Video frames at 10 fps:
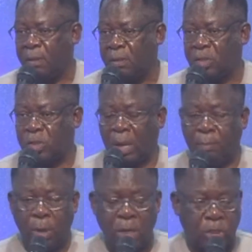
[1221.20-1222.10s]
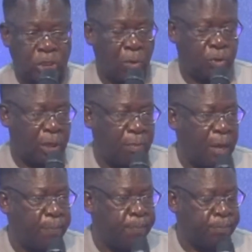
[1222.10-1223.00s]
Somebody shout
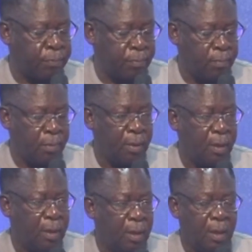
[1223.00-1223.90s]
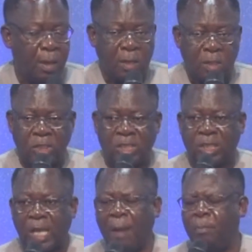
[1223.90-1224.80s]
amen.
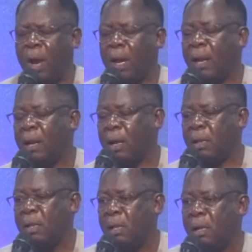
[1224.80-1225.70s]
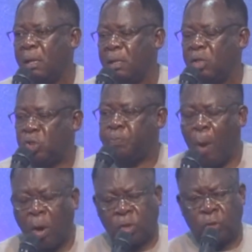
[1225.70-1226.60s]
Samuel
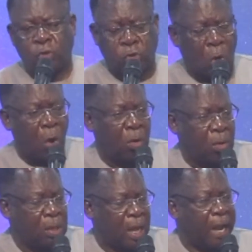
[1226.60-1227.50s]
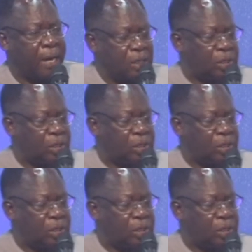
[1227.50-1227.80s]
spoke to Saul and he